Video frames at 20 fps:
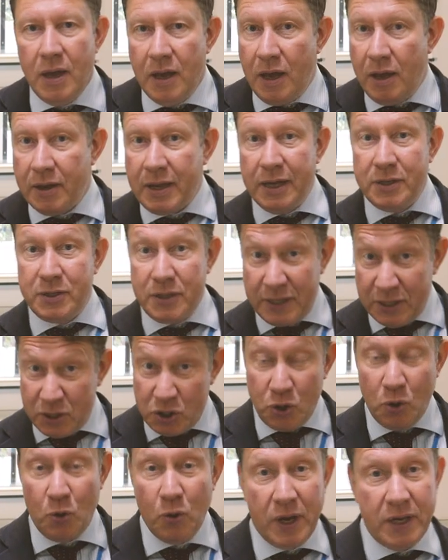Okay, so
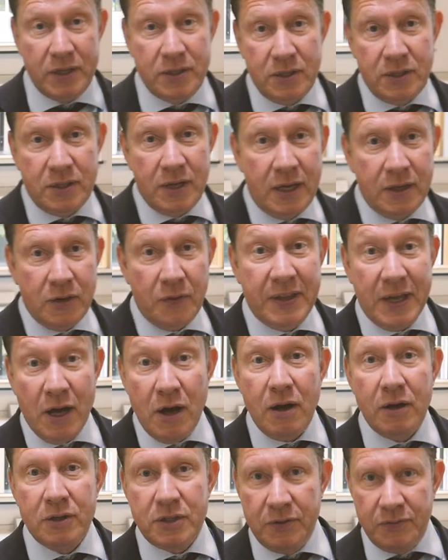this talk is entitled The
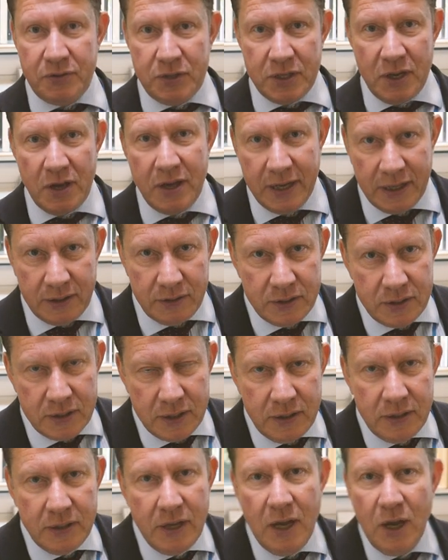Art of Science,
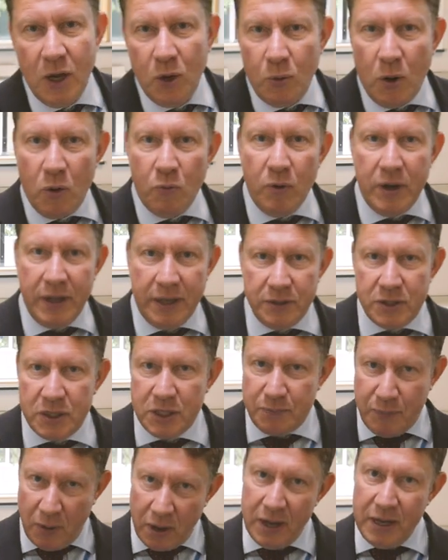and what really
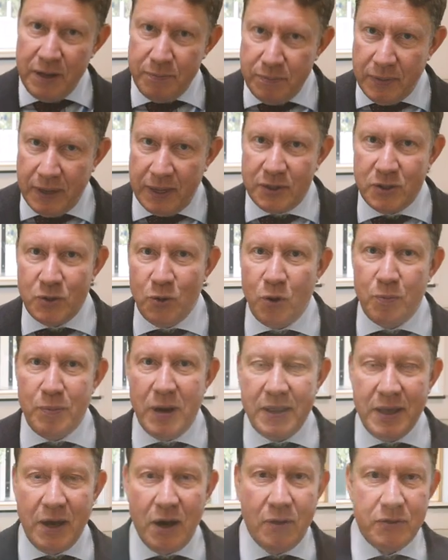inspired me to talk
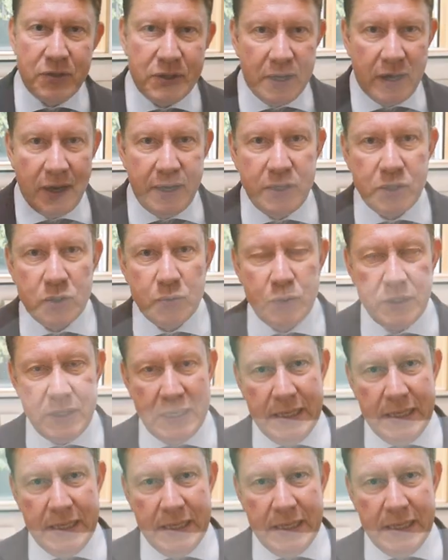about the art of science was